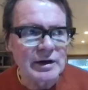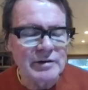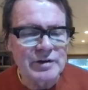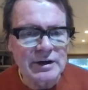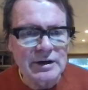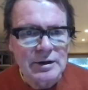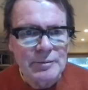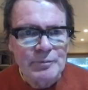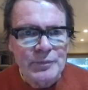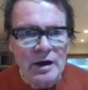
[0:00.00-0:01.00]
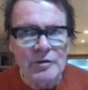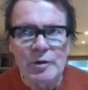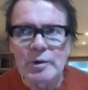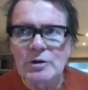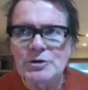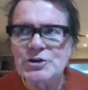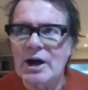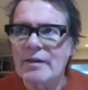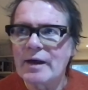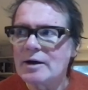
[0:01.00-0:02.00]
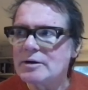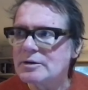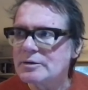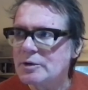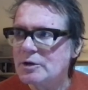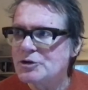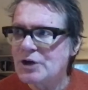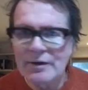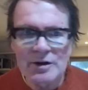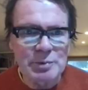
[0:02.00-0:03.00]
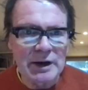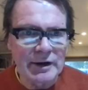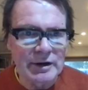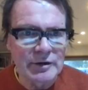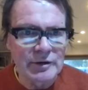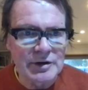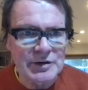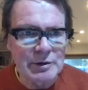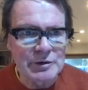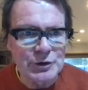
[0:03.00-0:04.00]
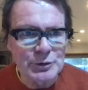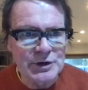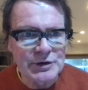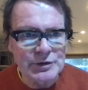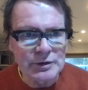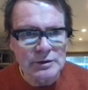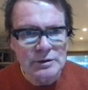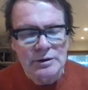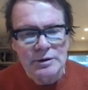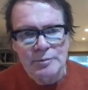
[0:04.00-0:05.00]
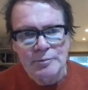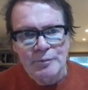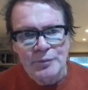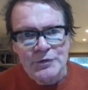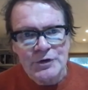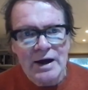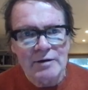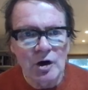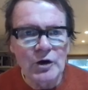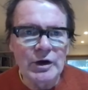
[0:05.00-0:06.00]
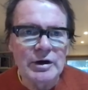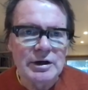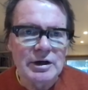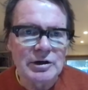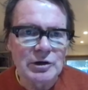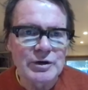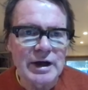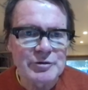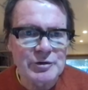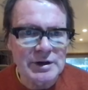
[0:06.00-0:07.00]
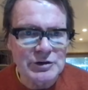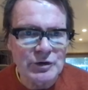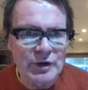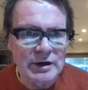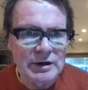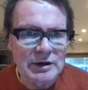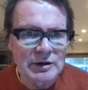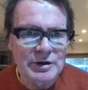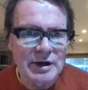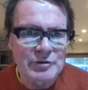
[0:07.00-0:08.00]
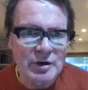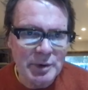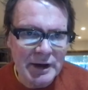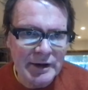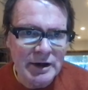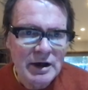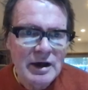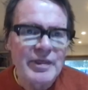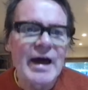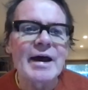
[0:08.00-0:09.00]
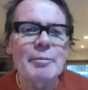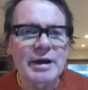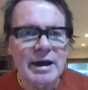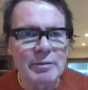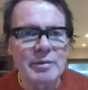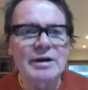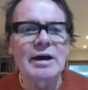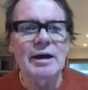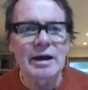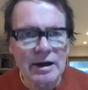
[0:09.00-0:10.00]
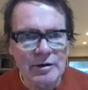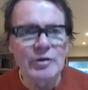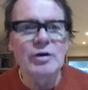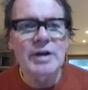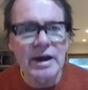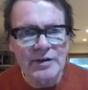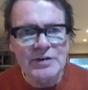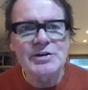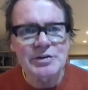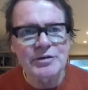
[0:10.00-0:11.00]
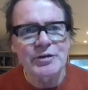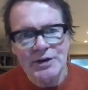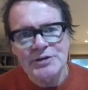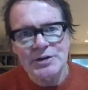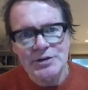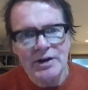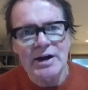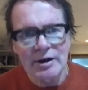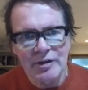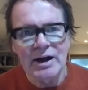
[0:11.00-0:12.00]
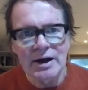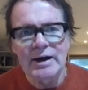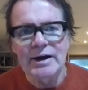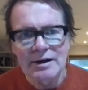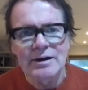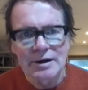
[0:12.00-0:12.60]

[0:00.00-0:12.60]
living, and that we all share this planet, and it's our duty to kind of honor and look after each other and look after the planet. Then I kind of thought, okay, this is the kind of thing I